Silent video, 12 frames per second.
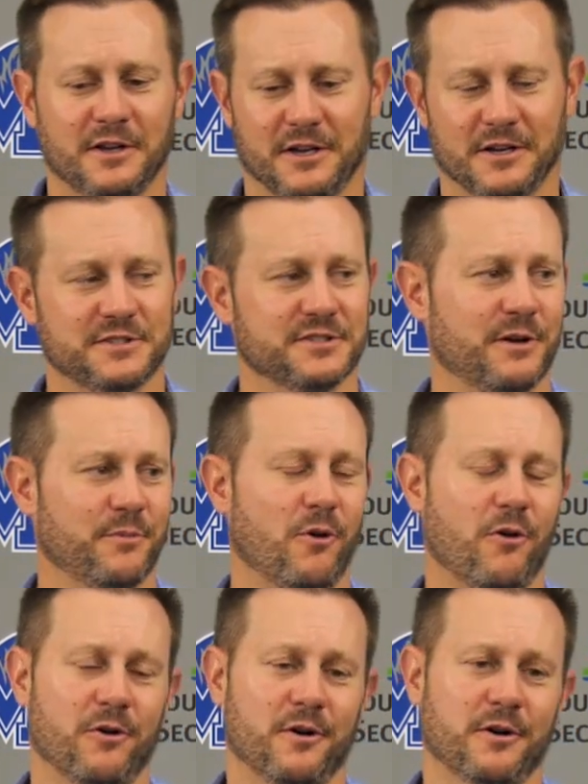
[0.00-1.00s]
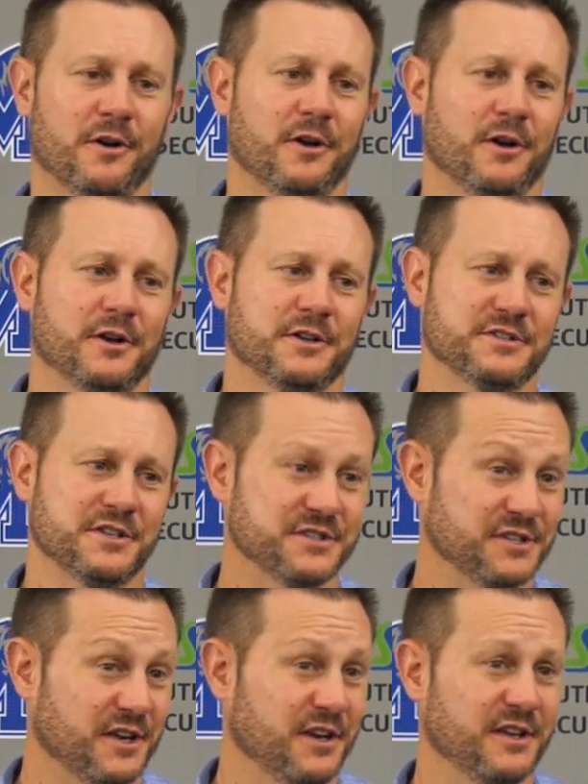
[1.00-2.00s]
Uh, some are
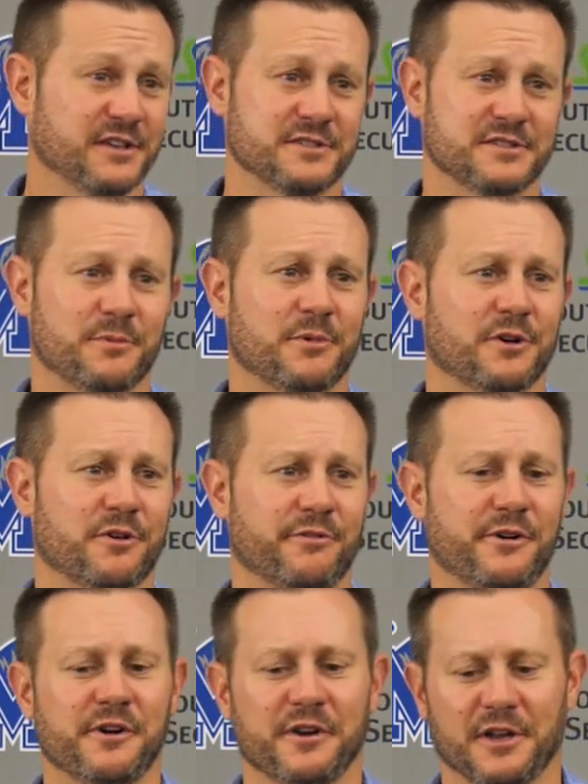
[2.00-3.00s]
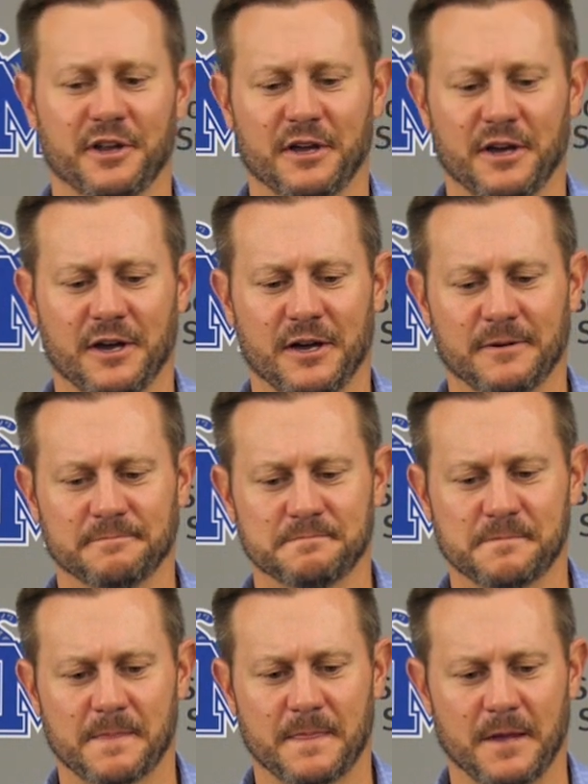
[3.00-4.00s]
season ending and some are career ending. Um,
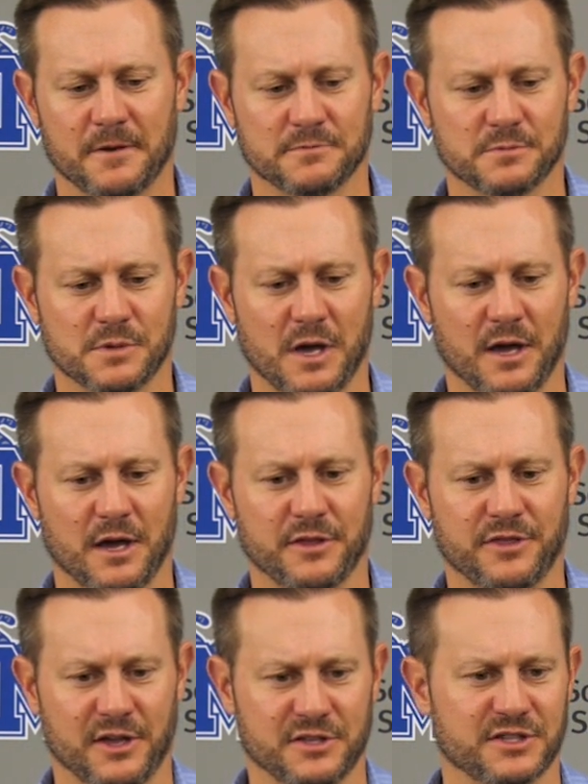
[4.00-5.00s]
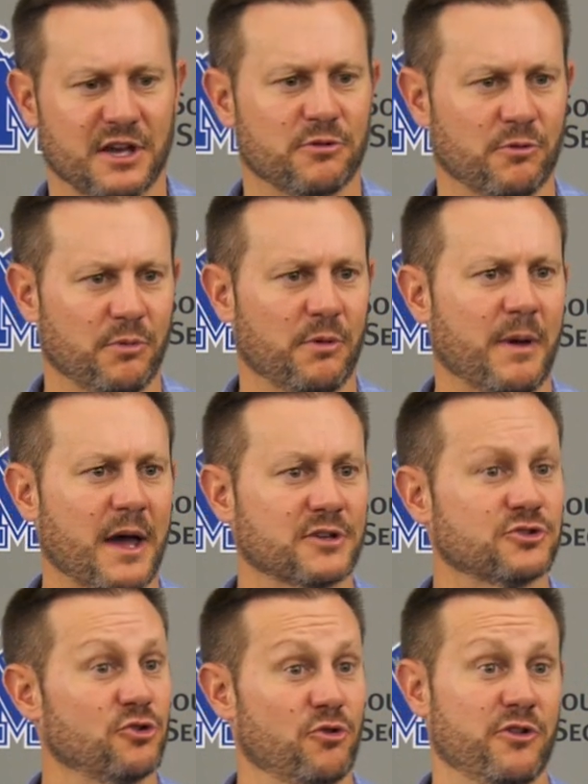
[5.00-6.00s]
you know, I, I, think Seth will be back
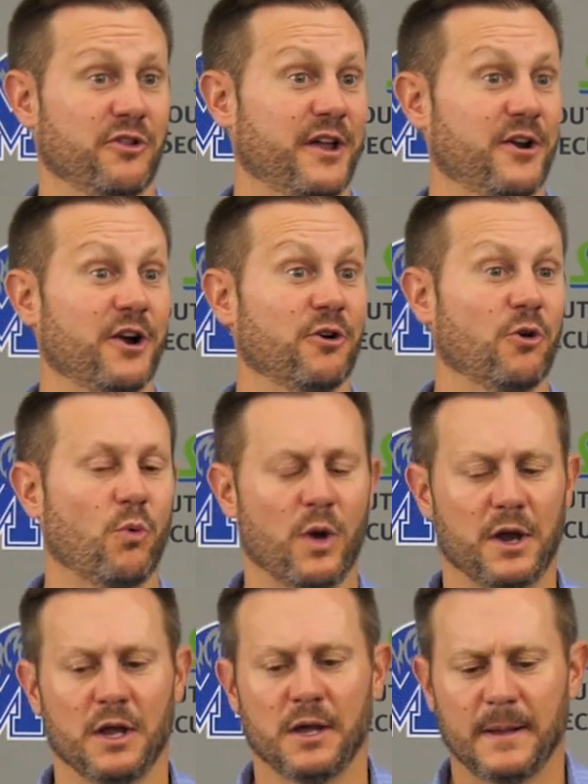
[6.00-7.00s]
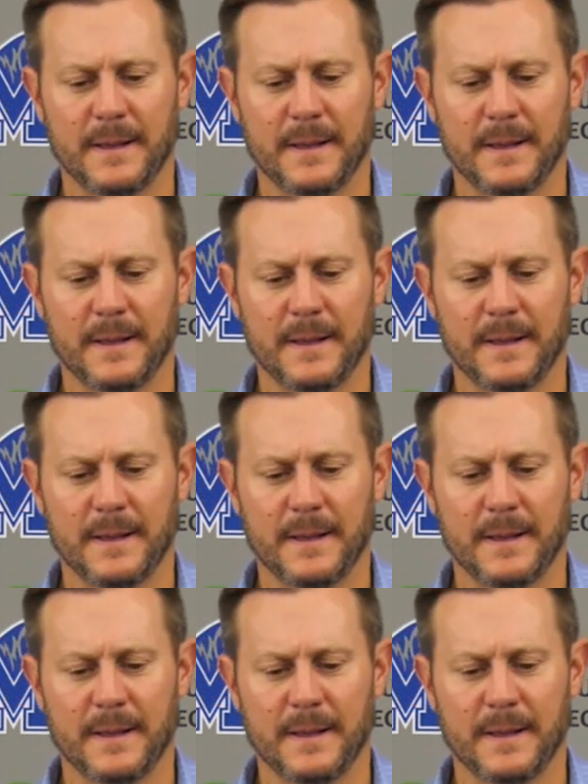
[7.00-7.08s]
sooner than later. I don't know when.